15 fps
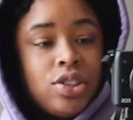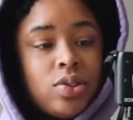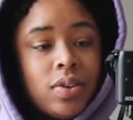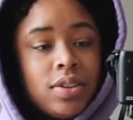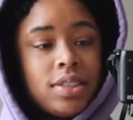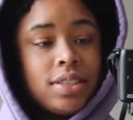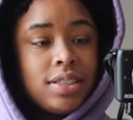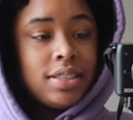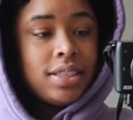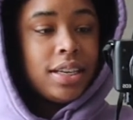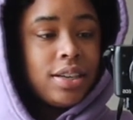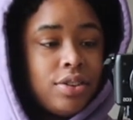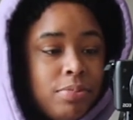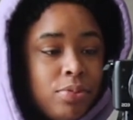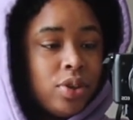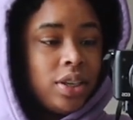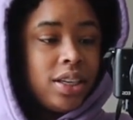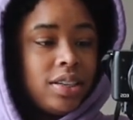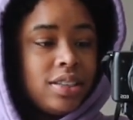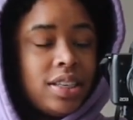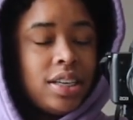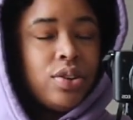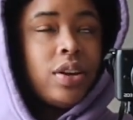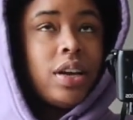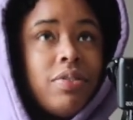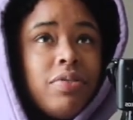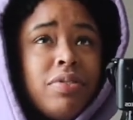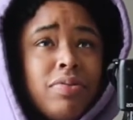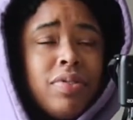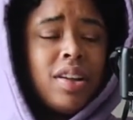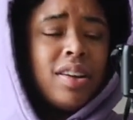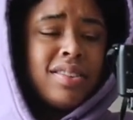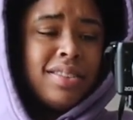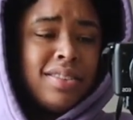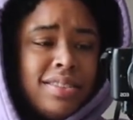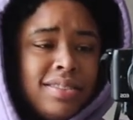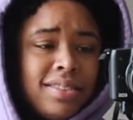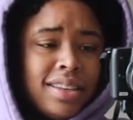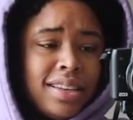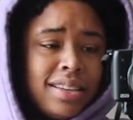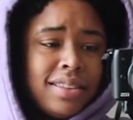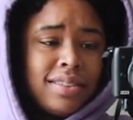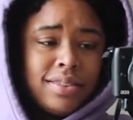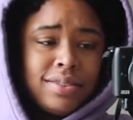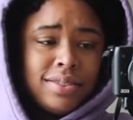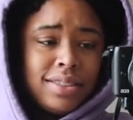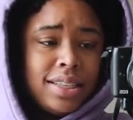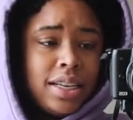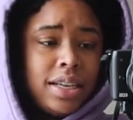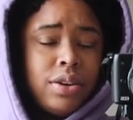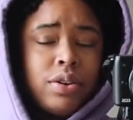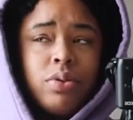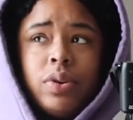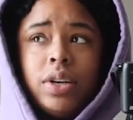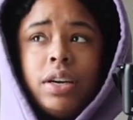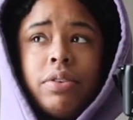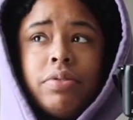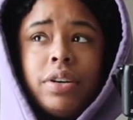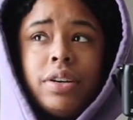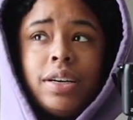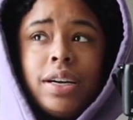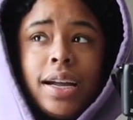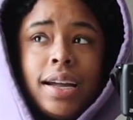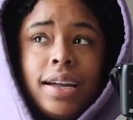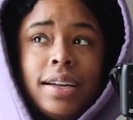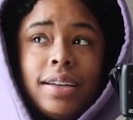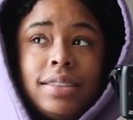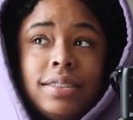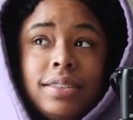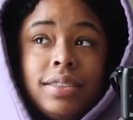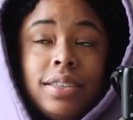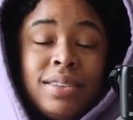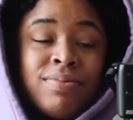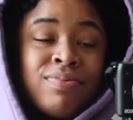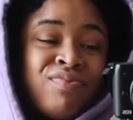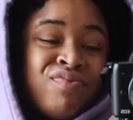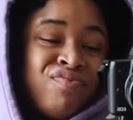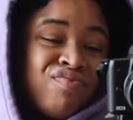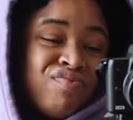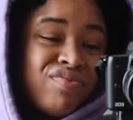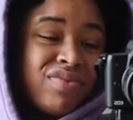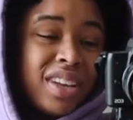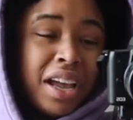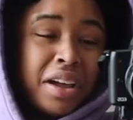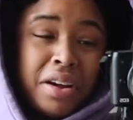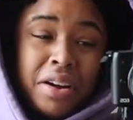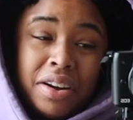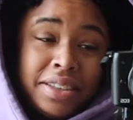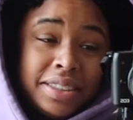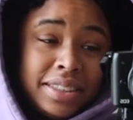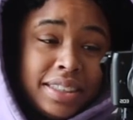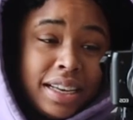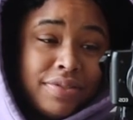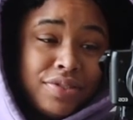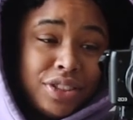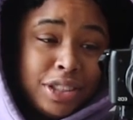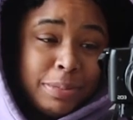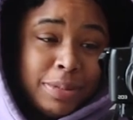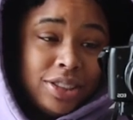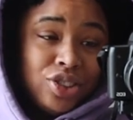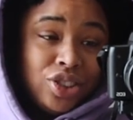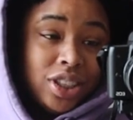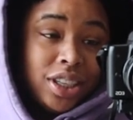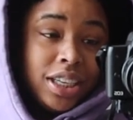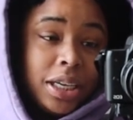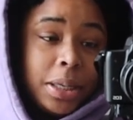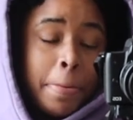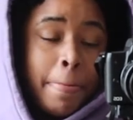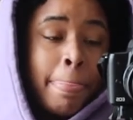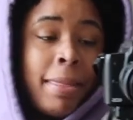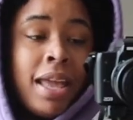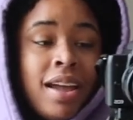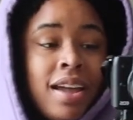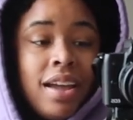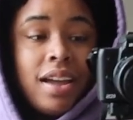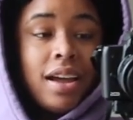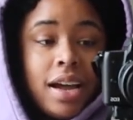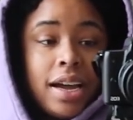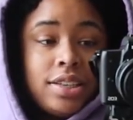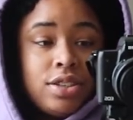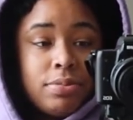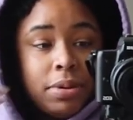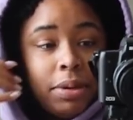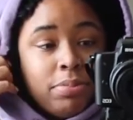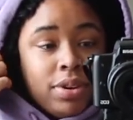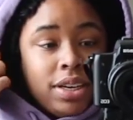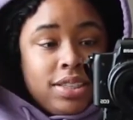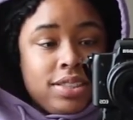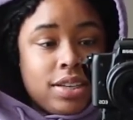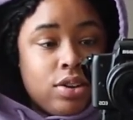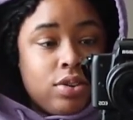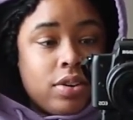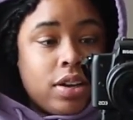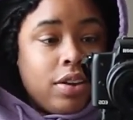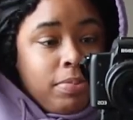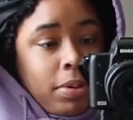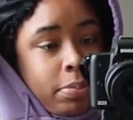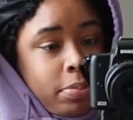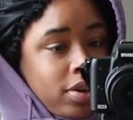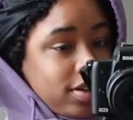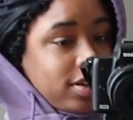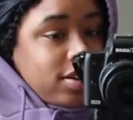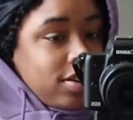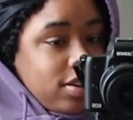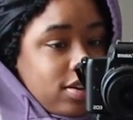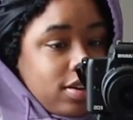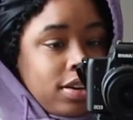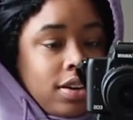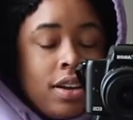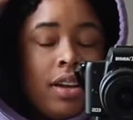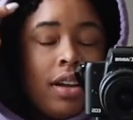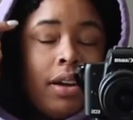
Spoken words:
just wanted to say good morning because I know I haven't vlogged since like Thursday or whenever. And honestly, I've just been chilling. I took my braids out. I have my bonnet on.